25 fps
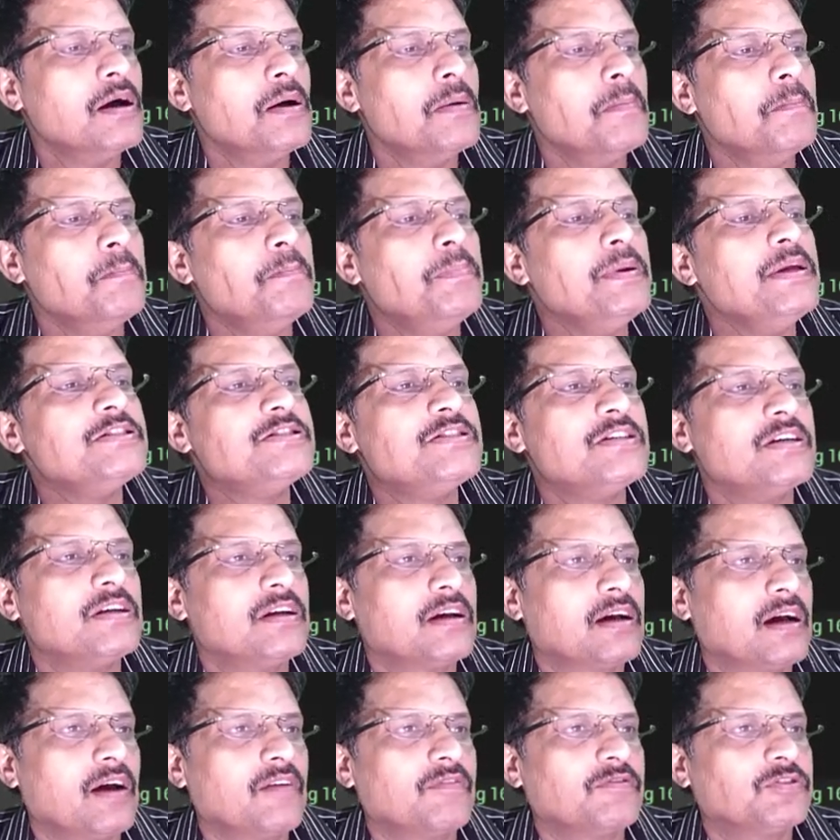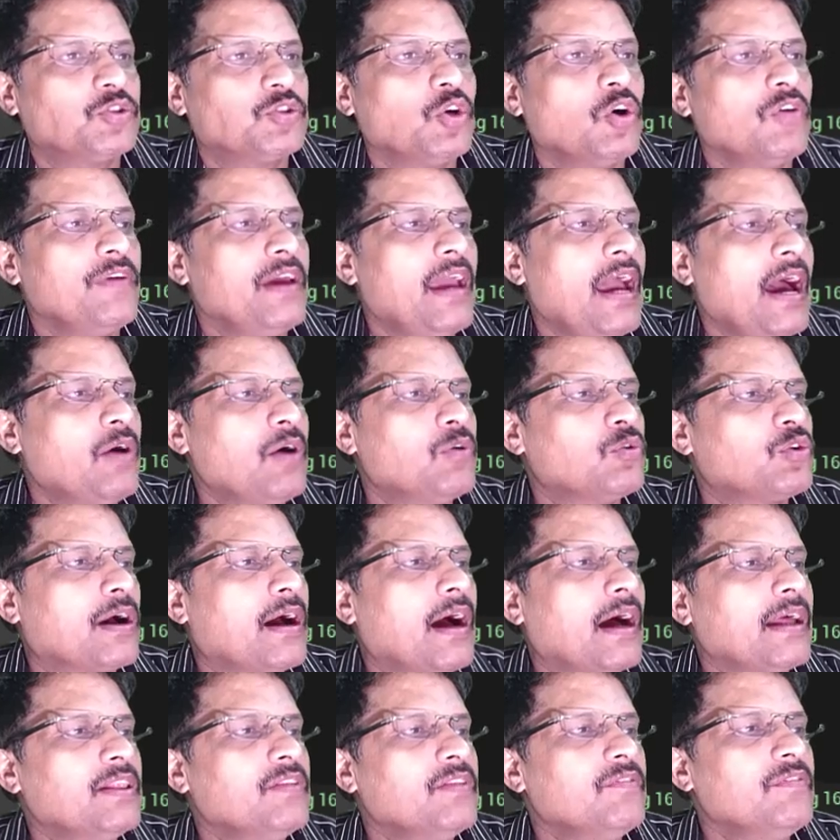Bezier curve. So we have
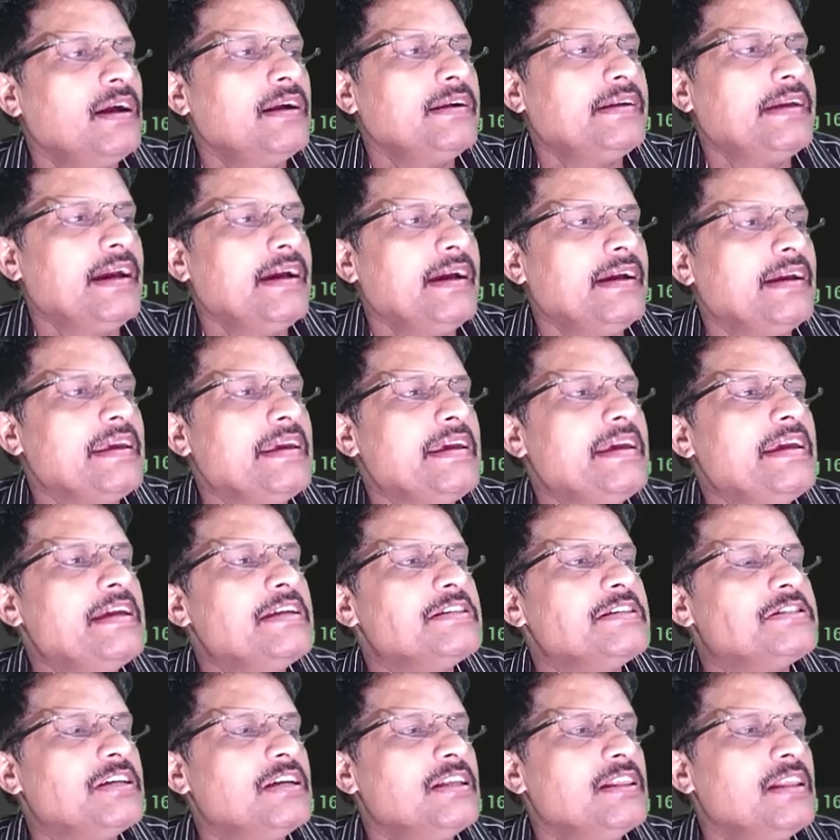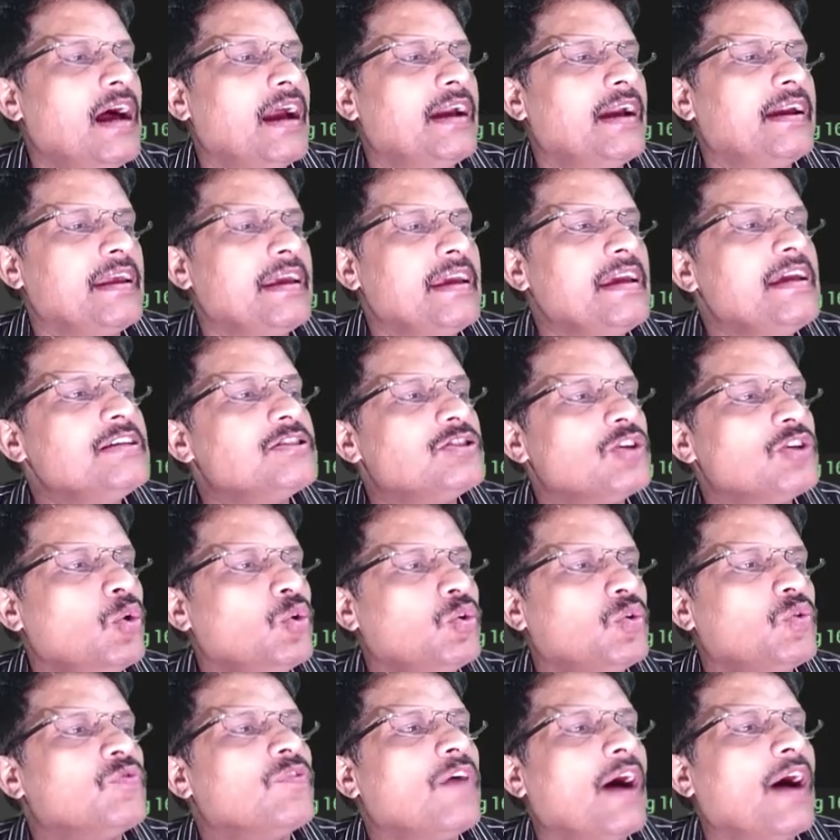converted ease in and ease
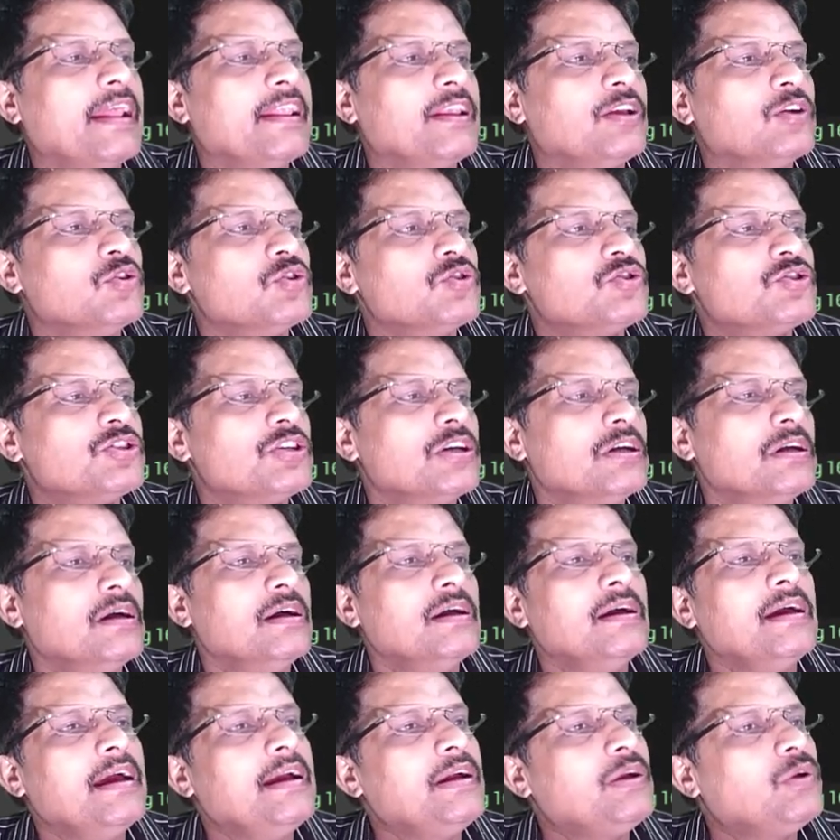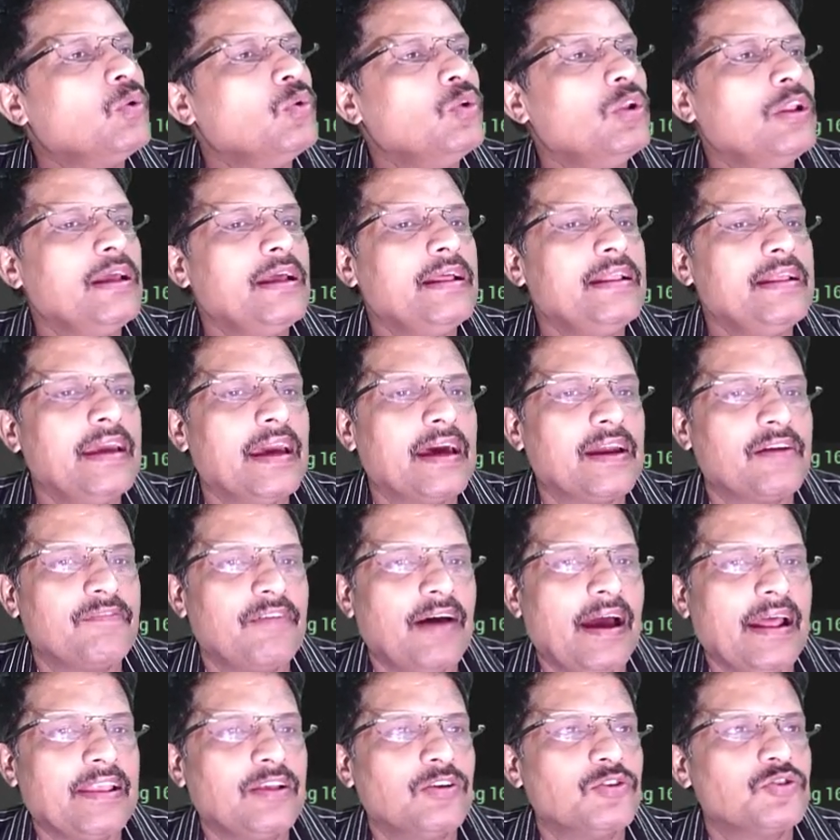out values into linear
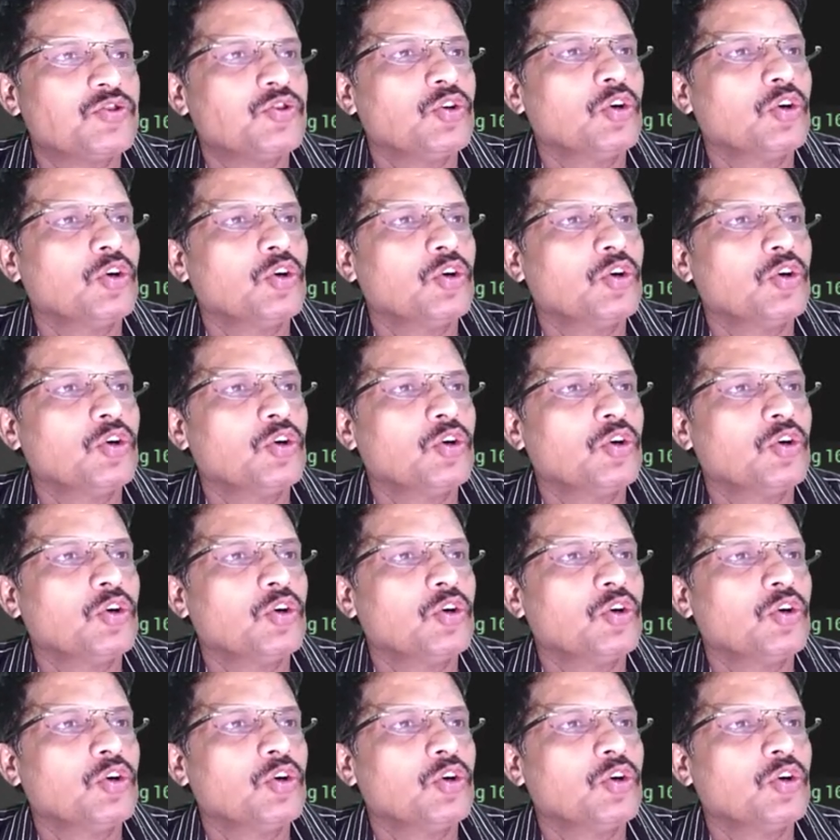values.